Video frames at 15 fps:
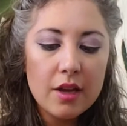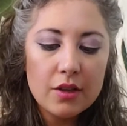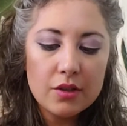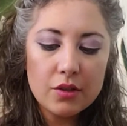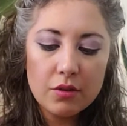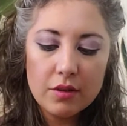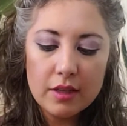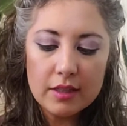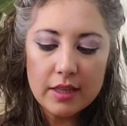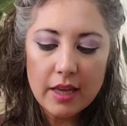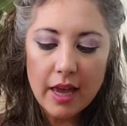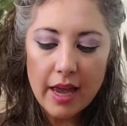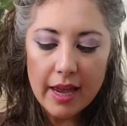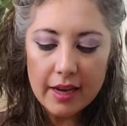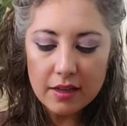So this
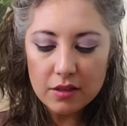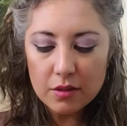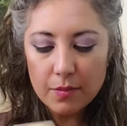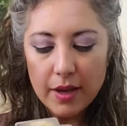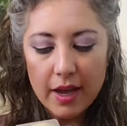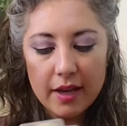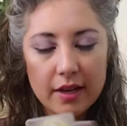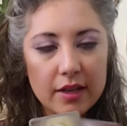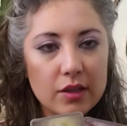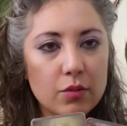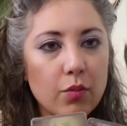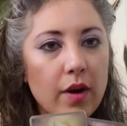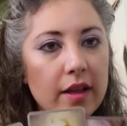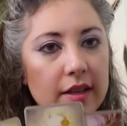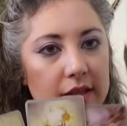Hanged Man, as
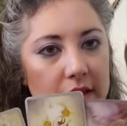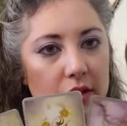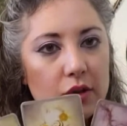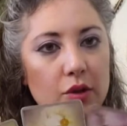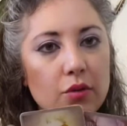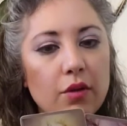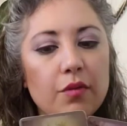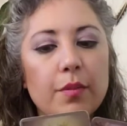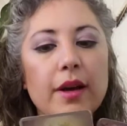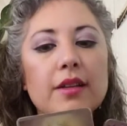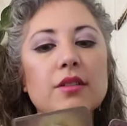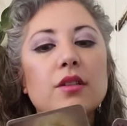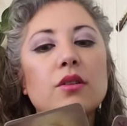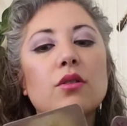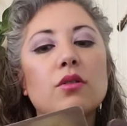well as the Two of
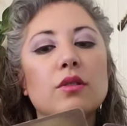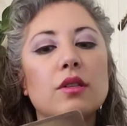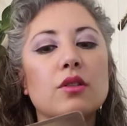Pentacles,